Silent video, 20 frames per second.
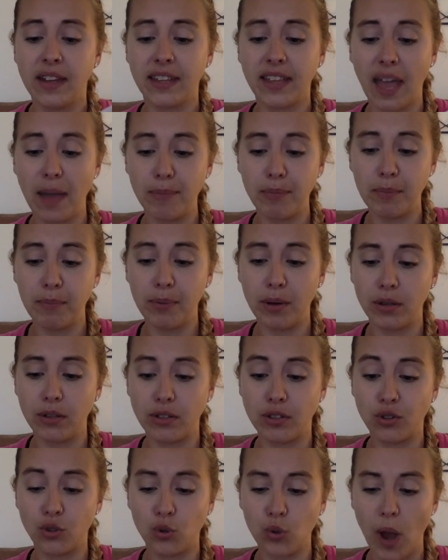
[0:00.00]
Captain
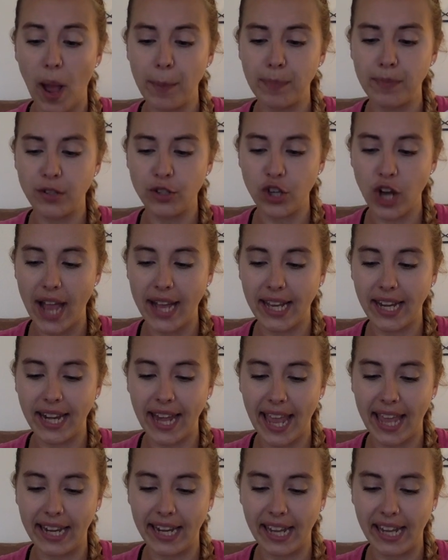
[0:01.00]
Bones dropped Jack and
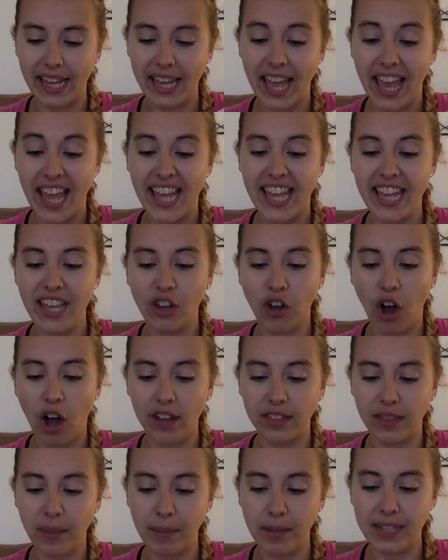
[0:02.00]
Annie. He
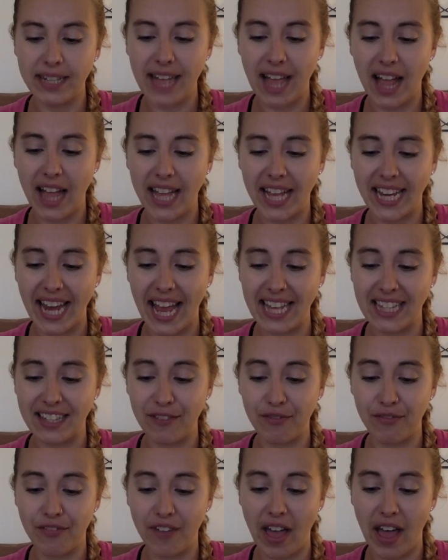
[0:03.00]
caught the medallion as
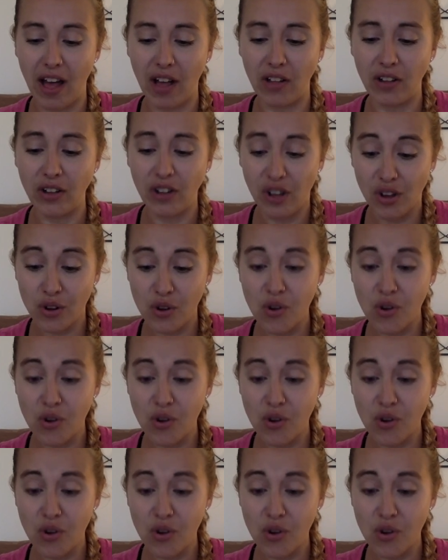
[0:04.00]
it fell.